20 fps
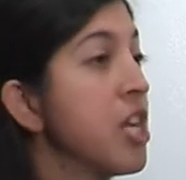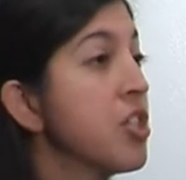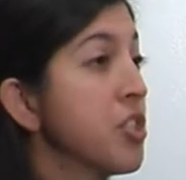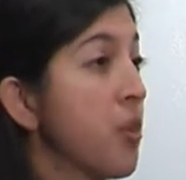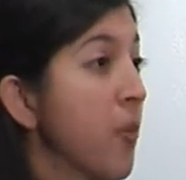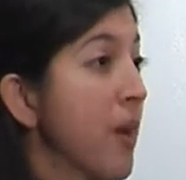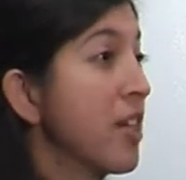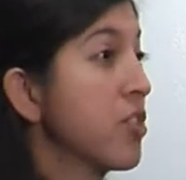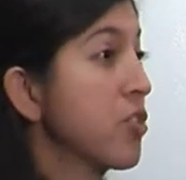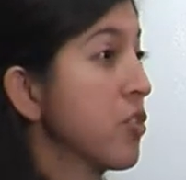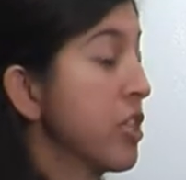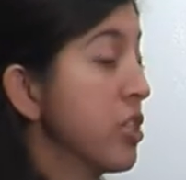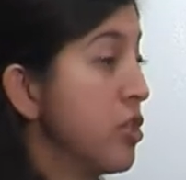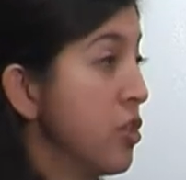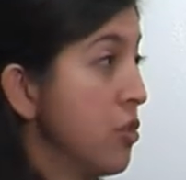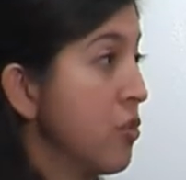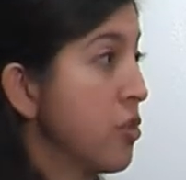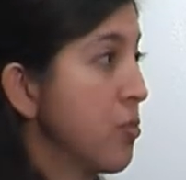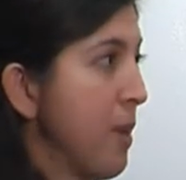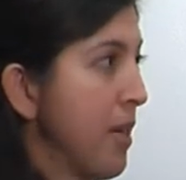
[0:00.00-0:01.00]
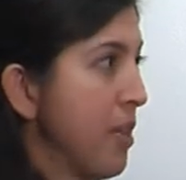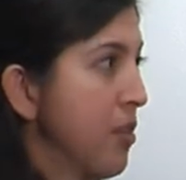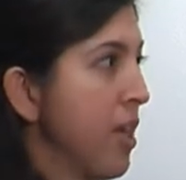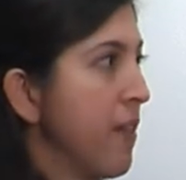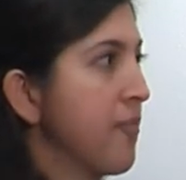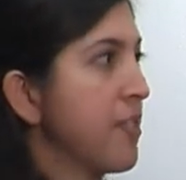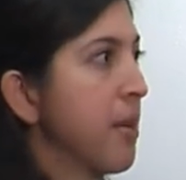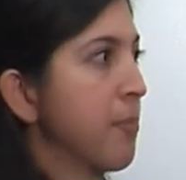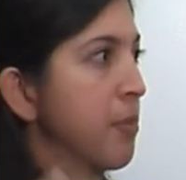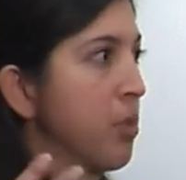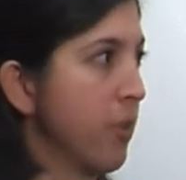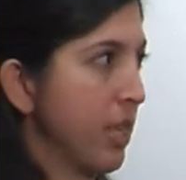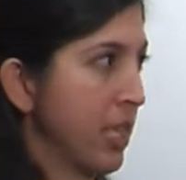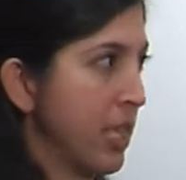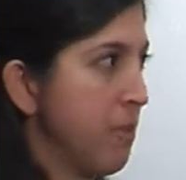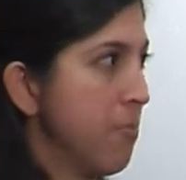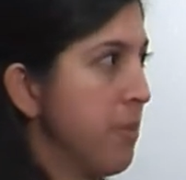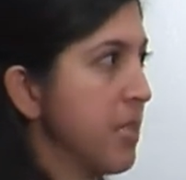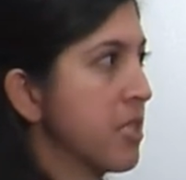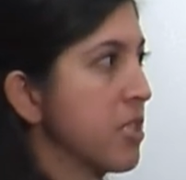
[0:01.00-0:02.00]
So I actually do spend a lot of time going
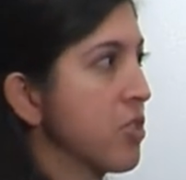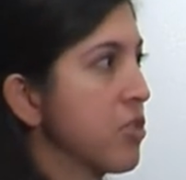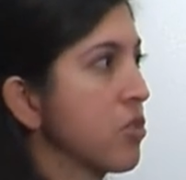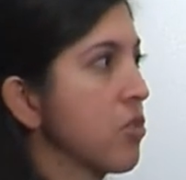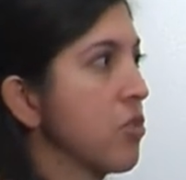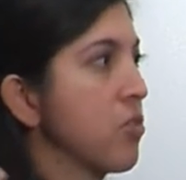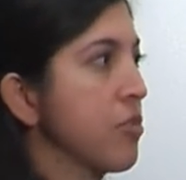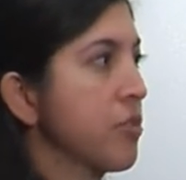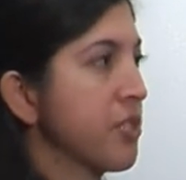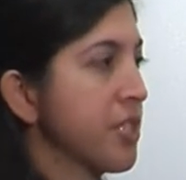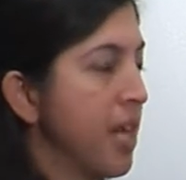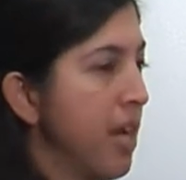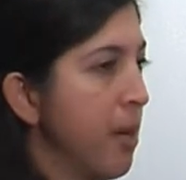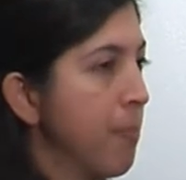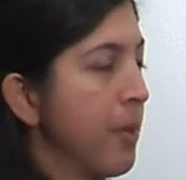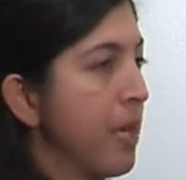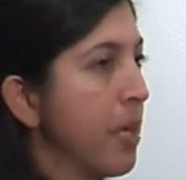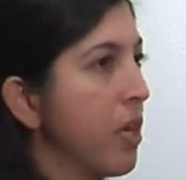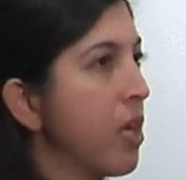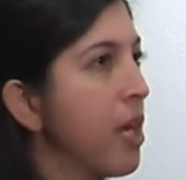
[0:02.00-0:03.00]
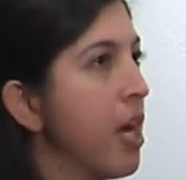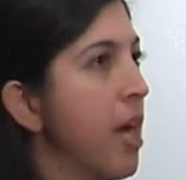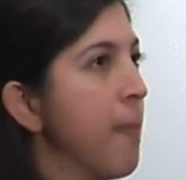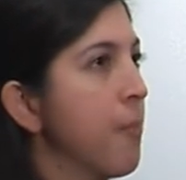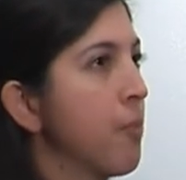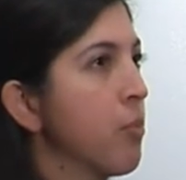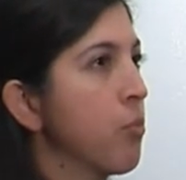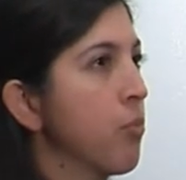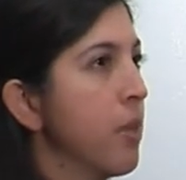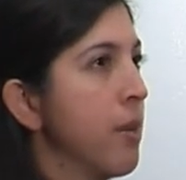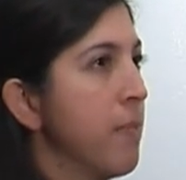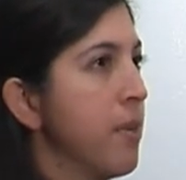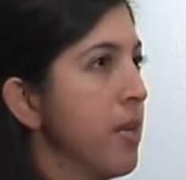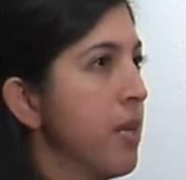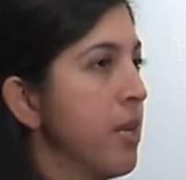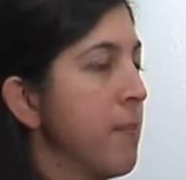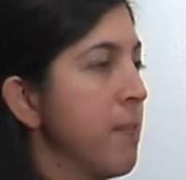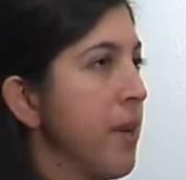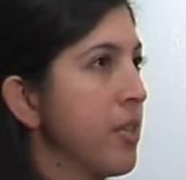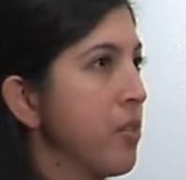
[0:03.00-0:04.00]
into business schools, helping
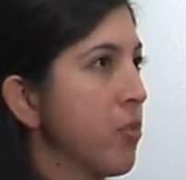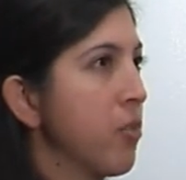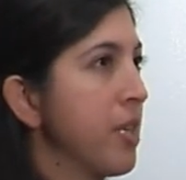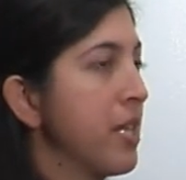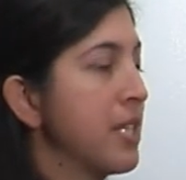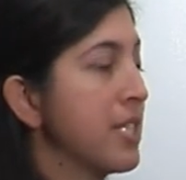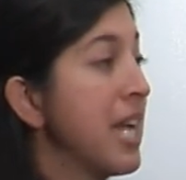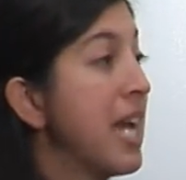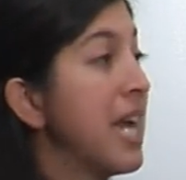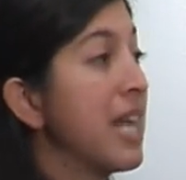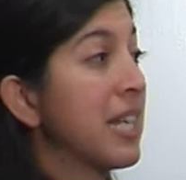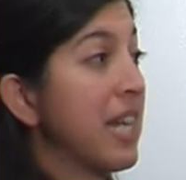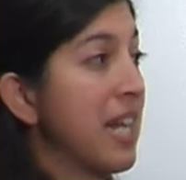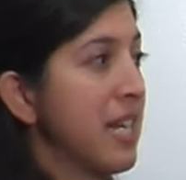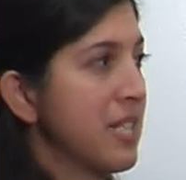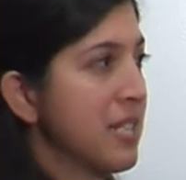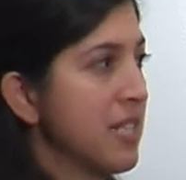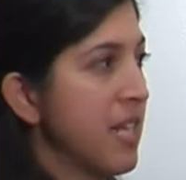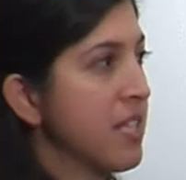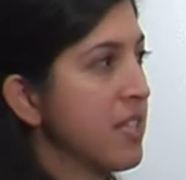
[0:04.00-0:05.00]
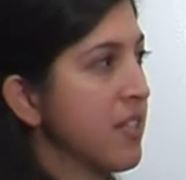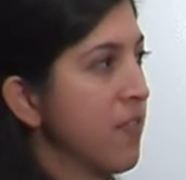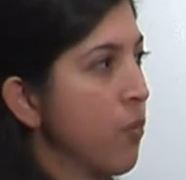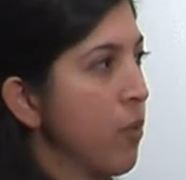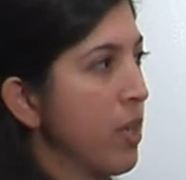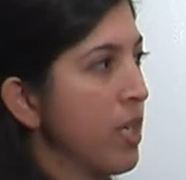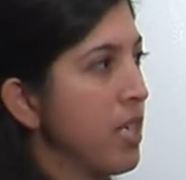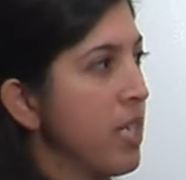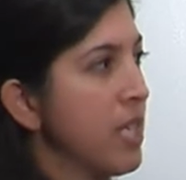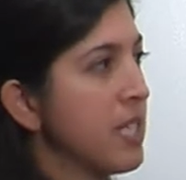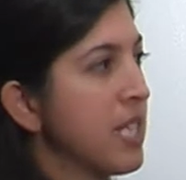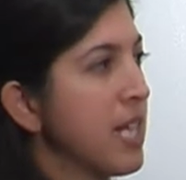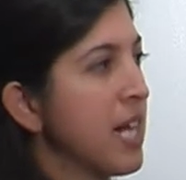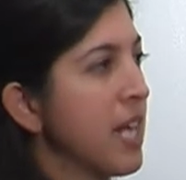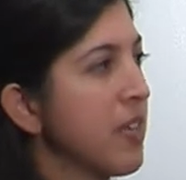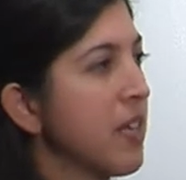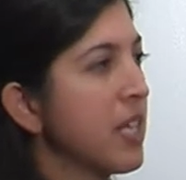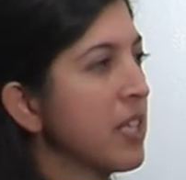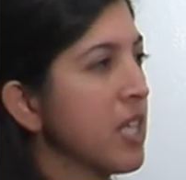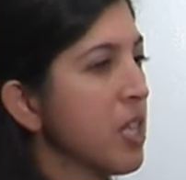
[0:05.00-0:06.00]
women and minorities get a sense of what it is. And I
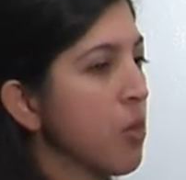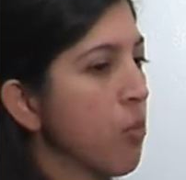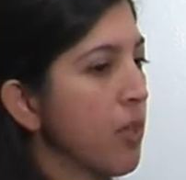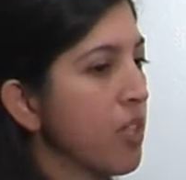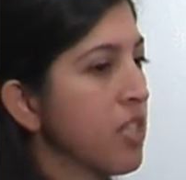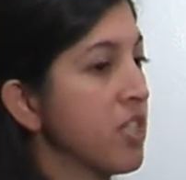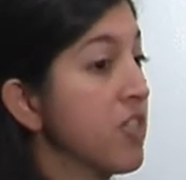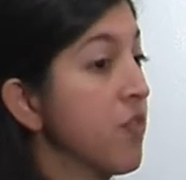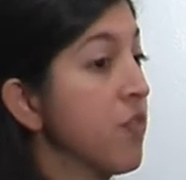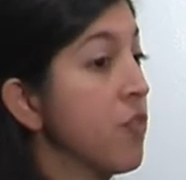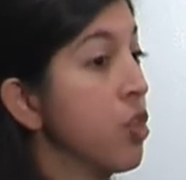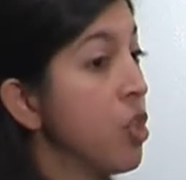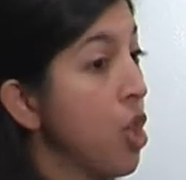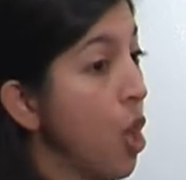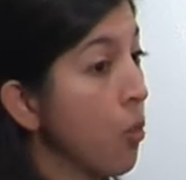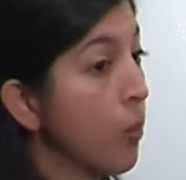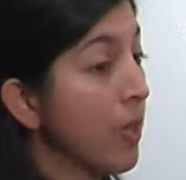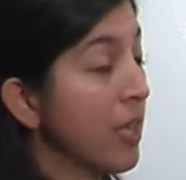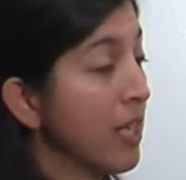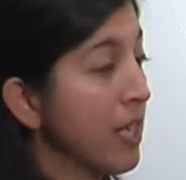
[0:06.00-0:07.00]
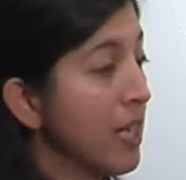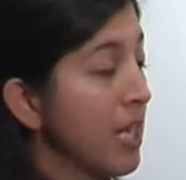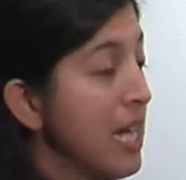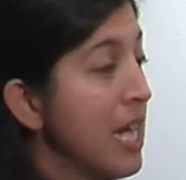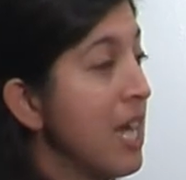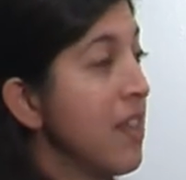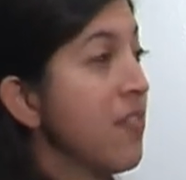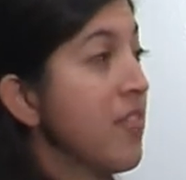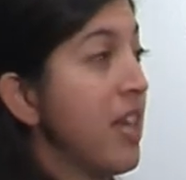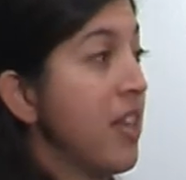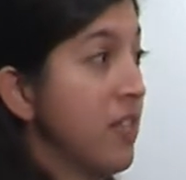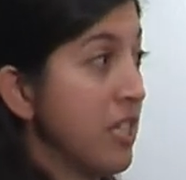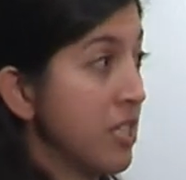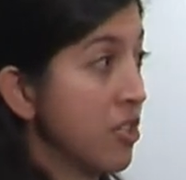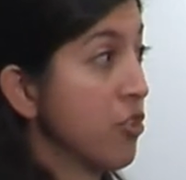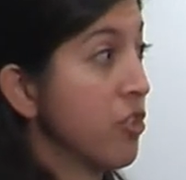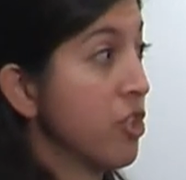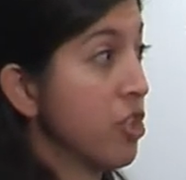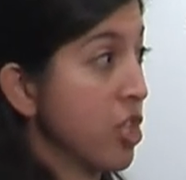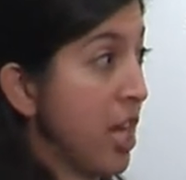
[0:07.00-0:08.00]
think the awareness of knowing that
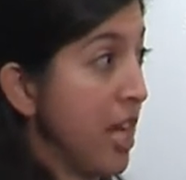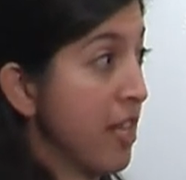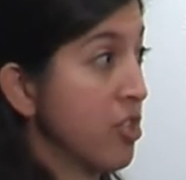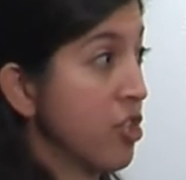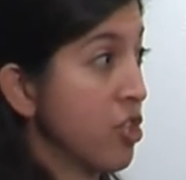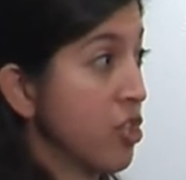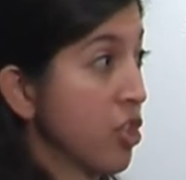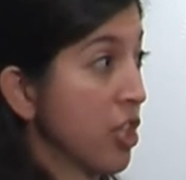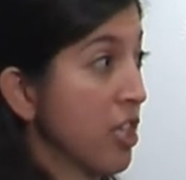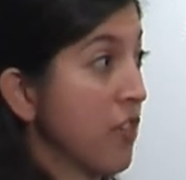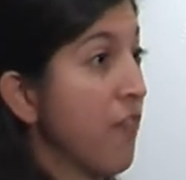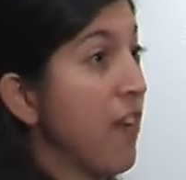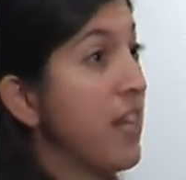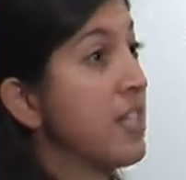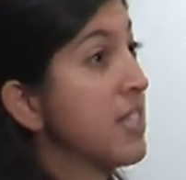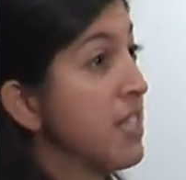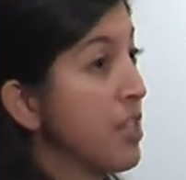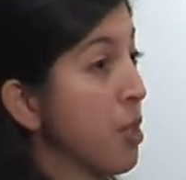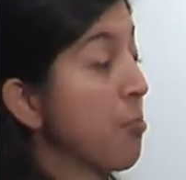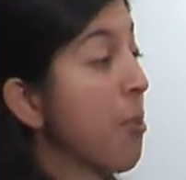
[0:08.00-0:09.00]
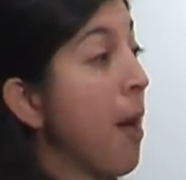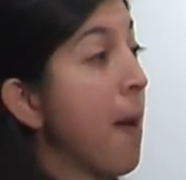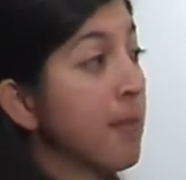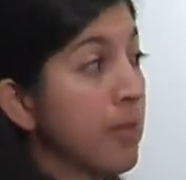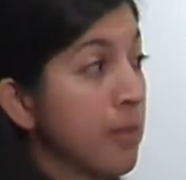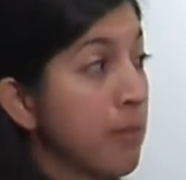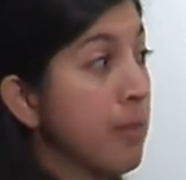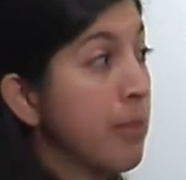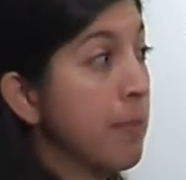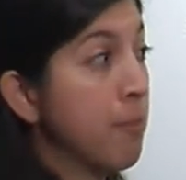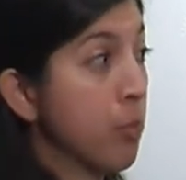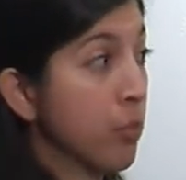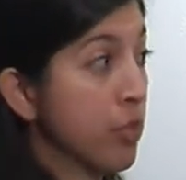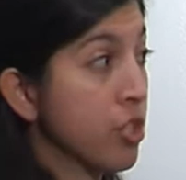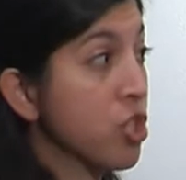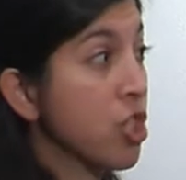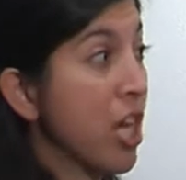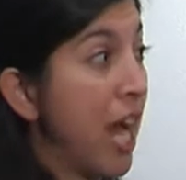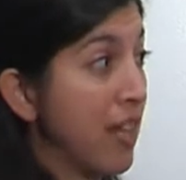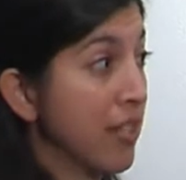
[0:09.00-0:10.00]
these are the challenges you're going to face, and they'll probably be more
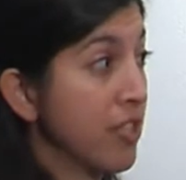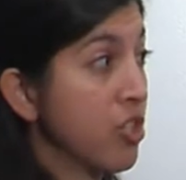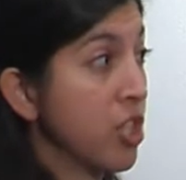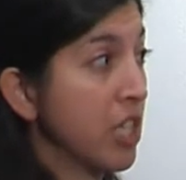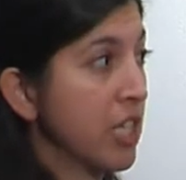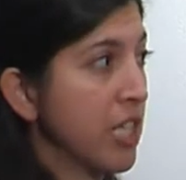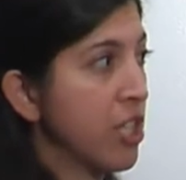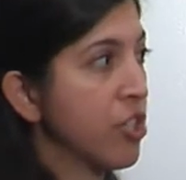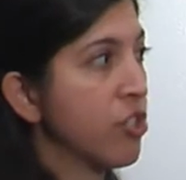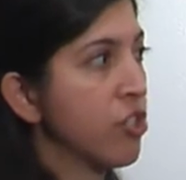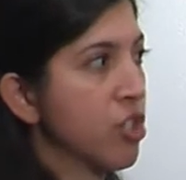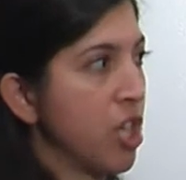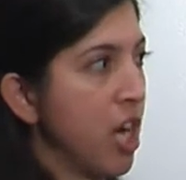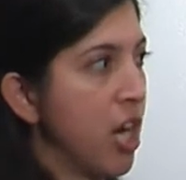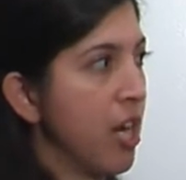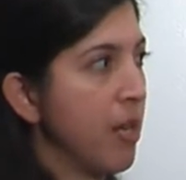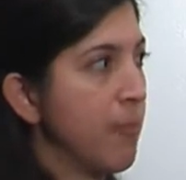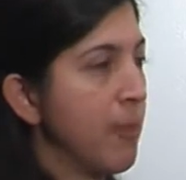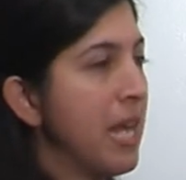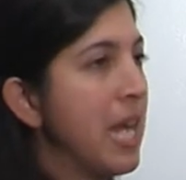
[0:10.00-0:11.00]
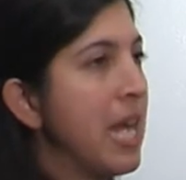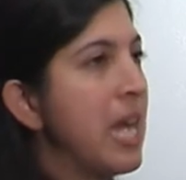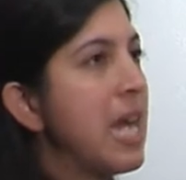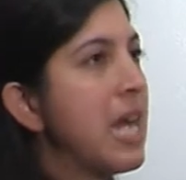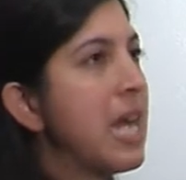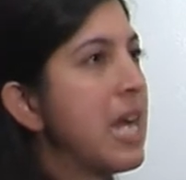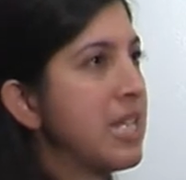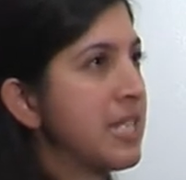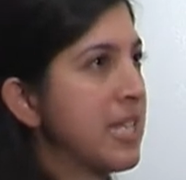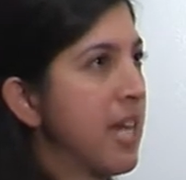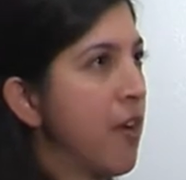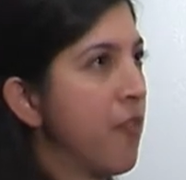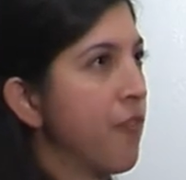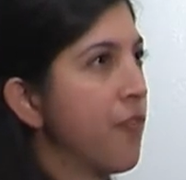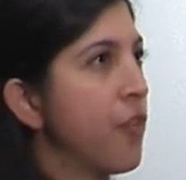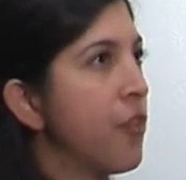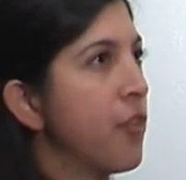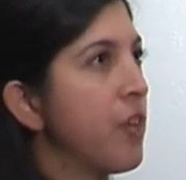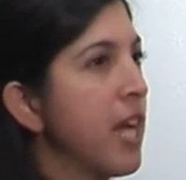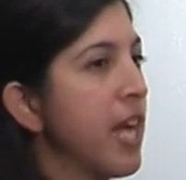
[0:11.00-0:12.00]
challenging than your job, is
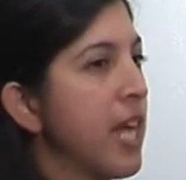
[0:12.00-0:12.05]
helpful.